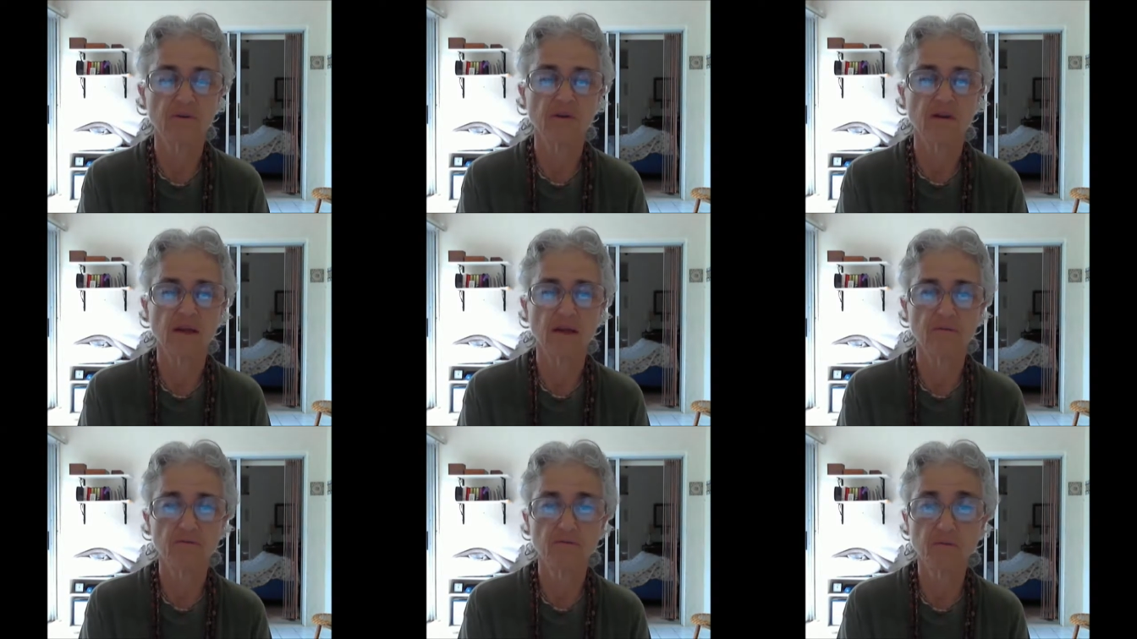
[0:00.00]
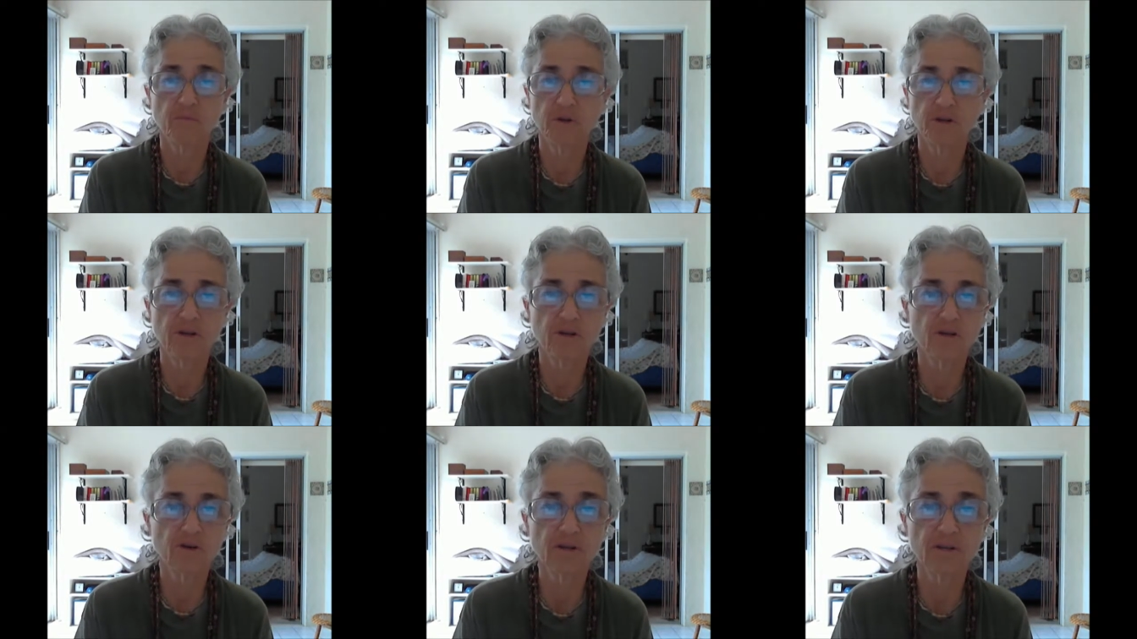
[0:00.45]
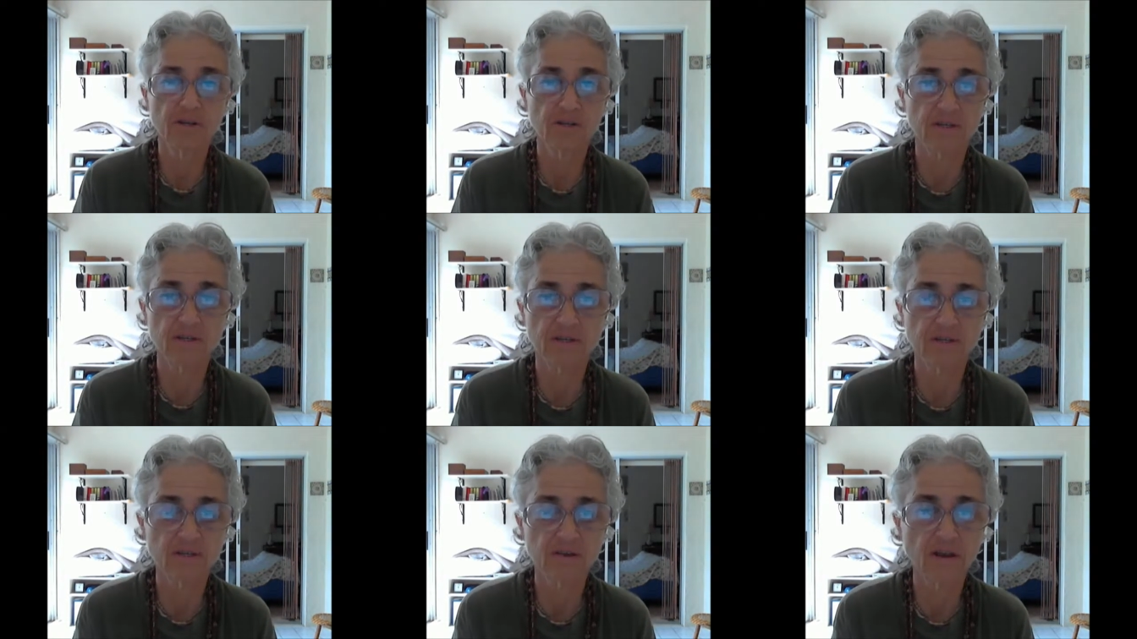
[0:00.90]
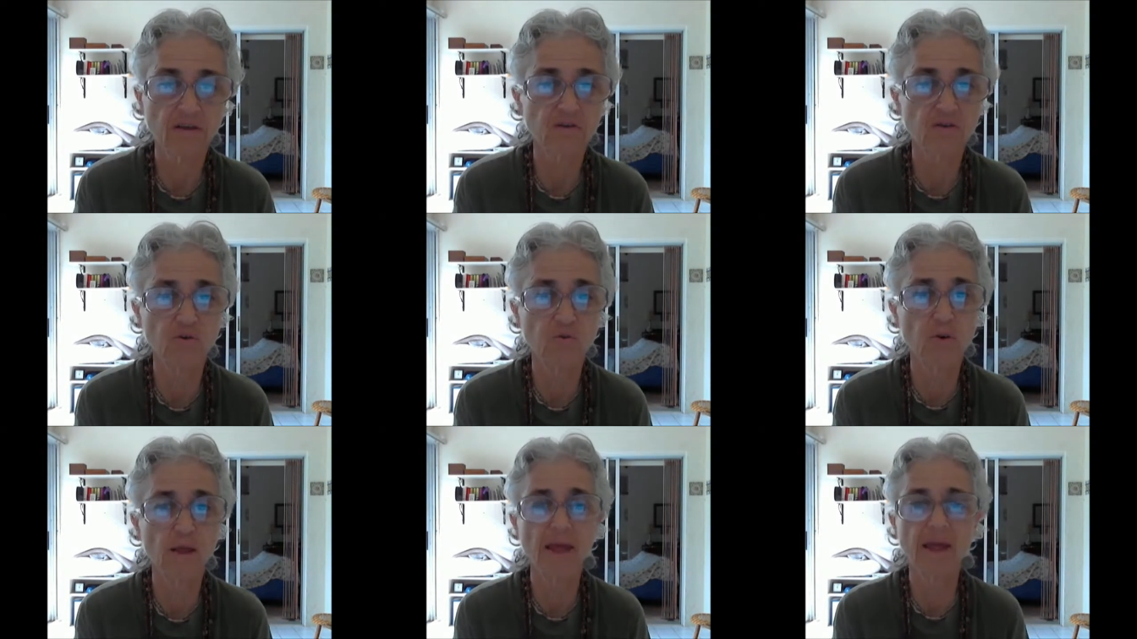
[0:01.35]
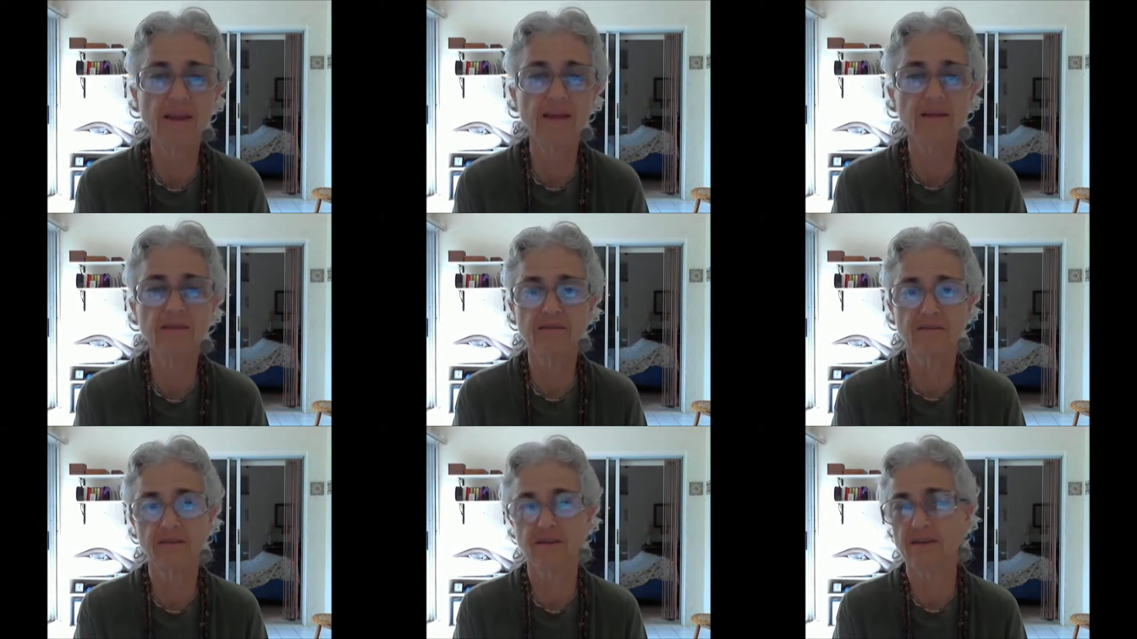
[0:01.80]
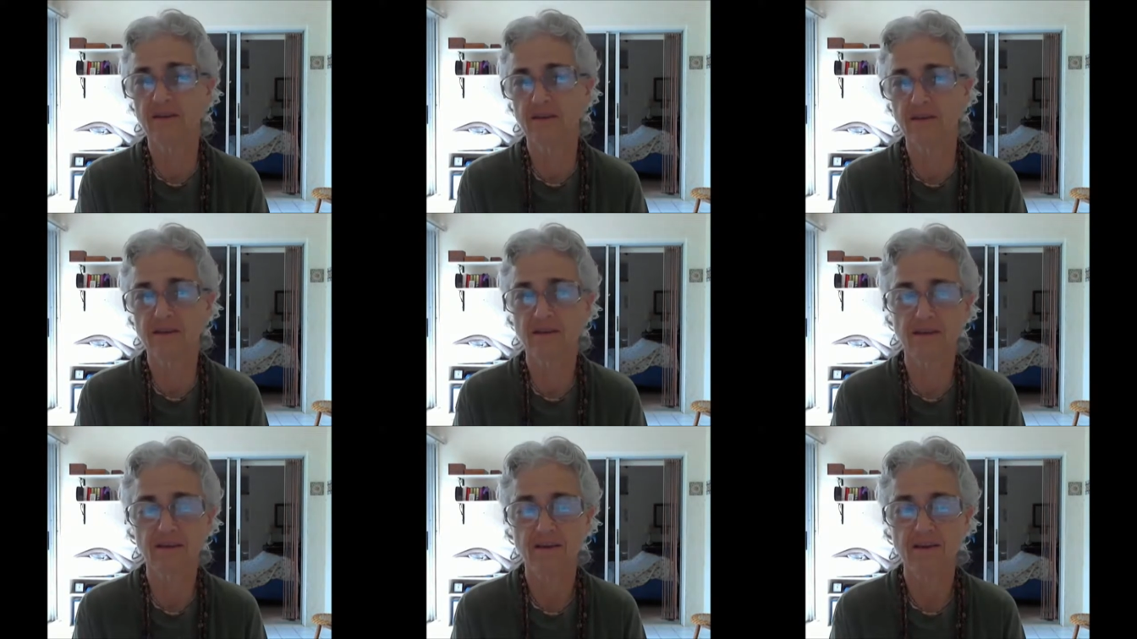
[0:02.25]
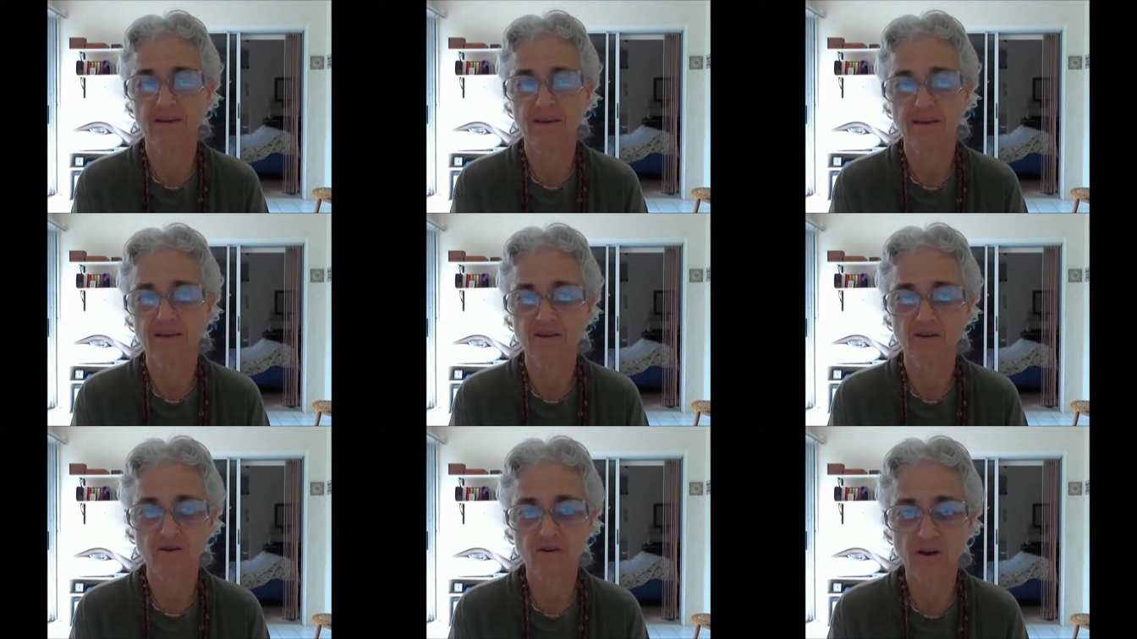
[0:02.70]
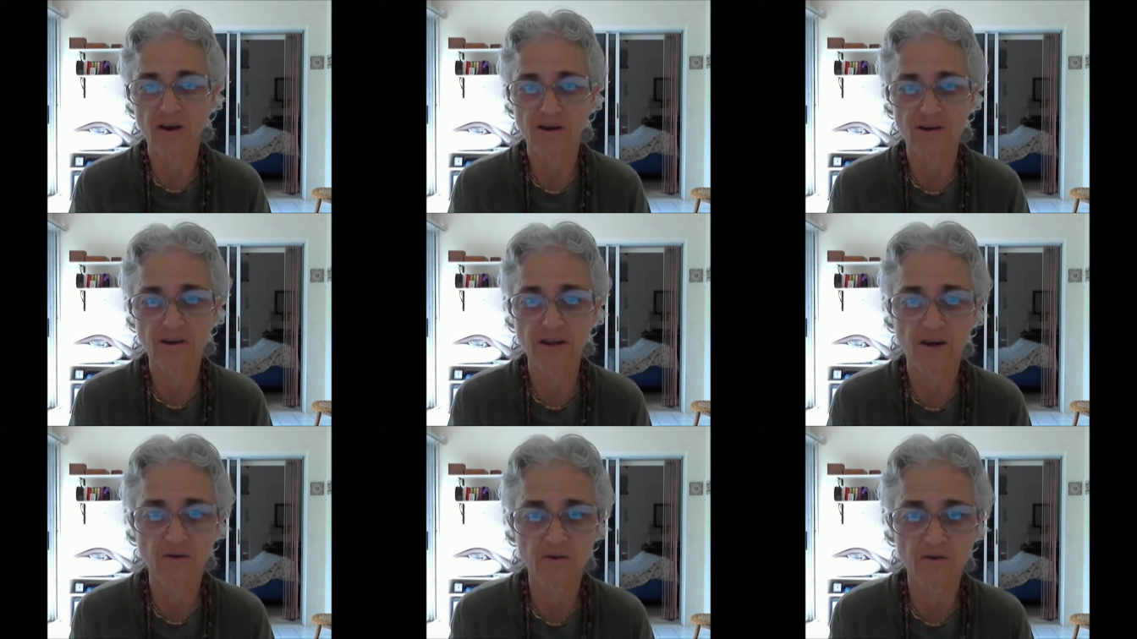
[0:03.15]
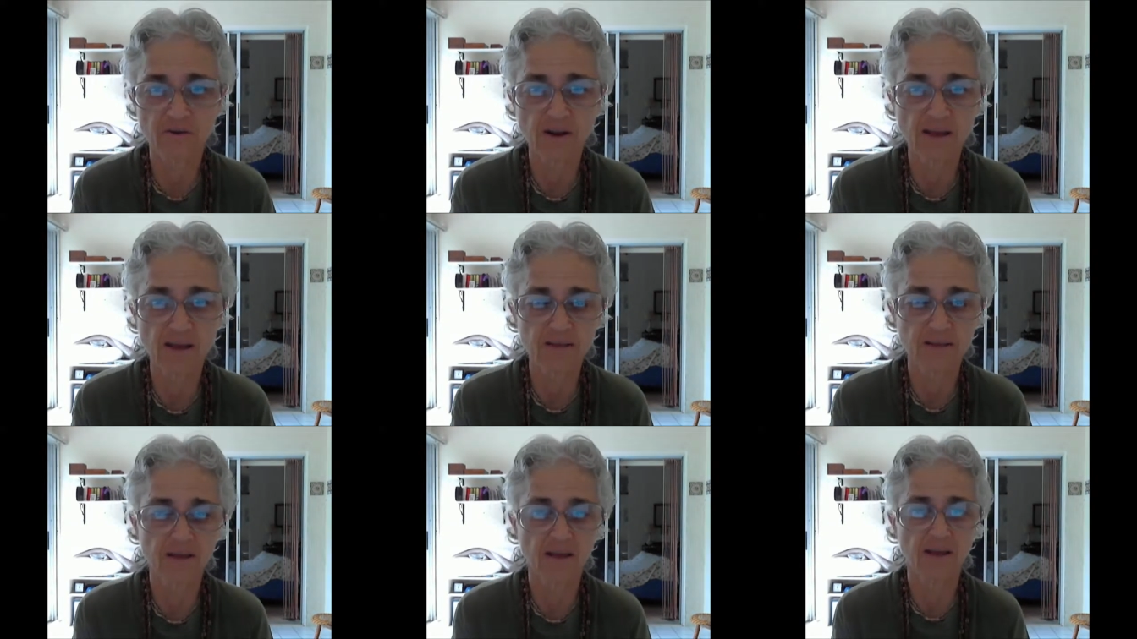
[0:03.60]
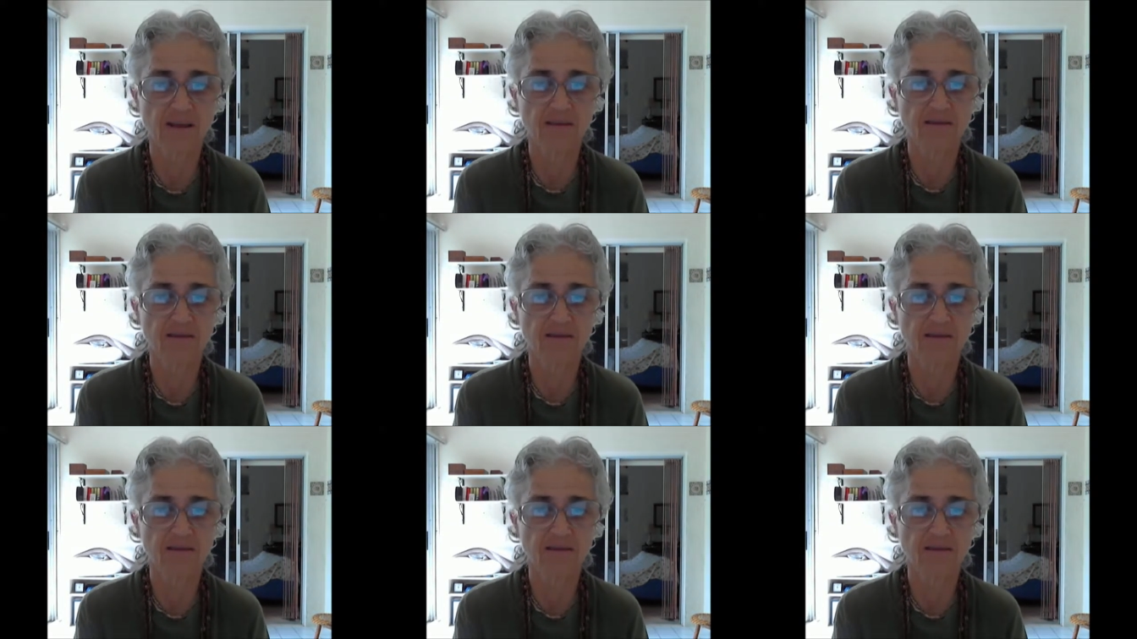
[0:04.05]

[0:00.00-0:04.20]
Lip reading: And for materialists, they'll do anything to try to counteract that.